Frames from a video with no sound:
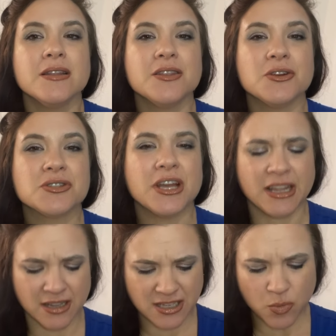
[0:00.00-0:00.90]
there's like
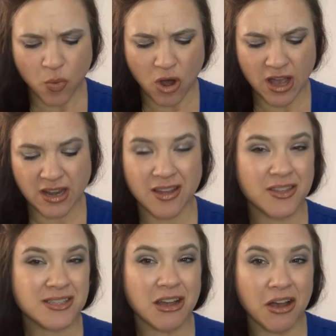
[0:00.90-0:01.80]
at least one
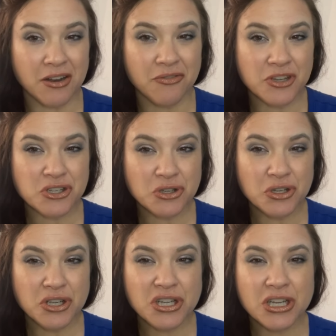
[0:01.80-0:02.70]
that's
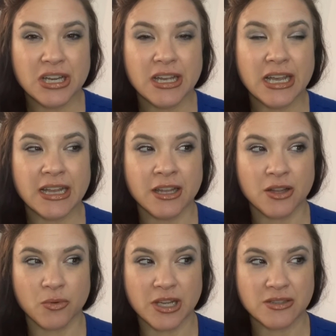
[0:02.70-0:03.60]
unofficial and then
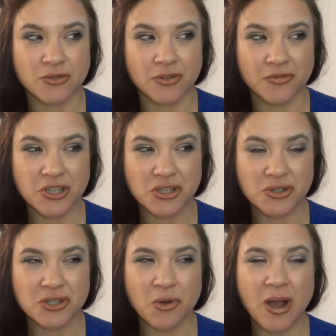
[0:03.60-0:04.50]
the rest are official.
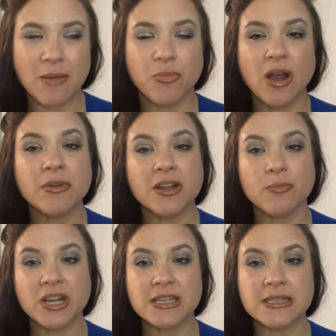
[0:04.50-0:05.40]
So I'm probably going to
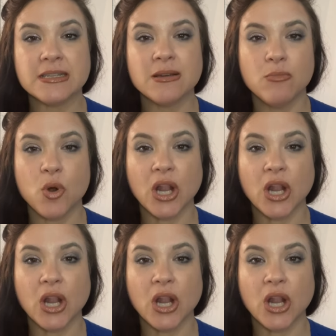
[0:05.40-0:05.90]
break this into more